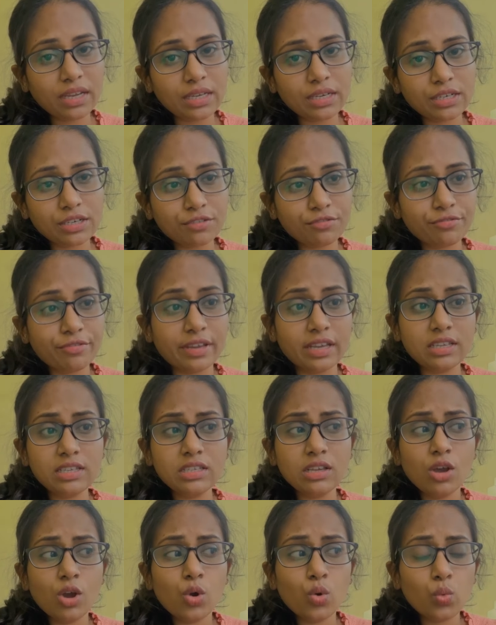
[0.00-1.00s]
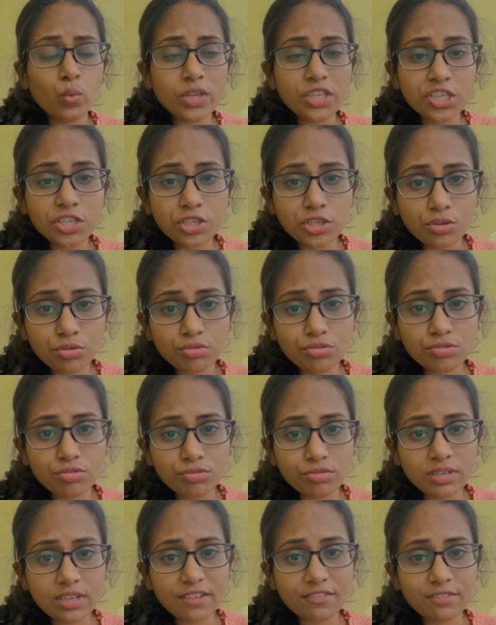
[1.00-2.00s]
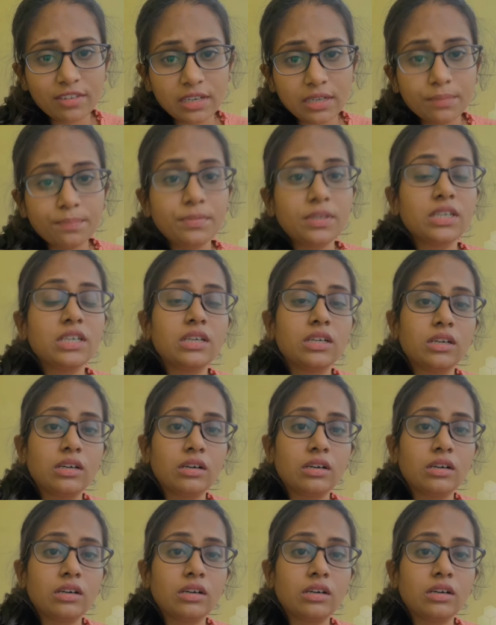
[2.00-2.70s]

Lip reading: interface which is used to develop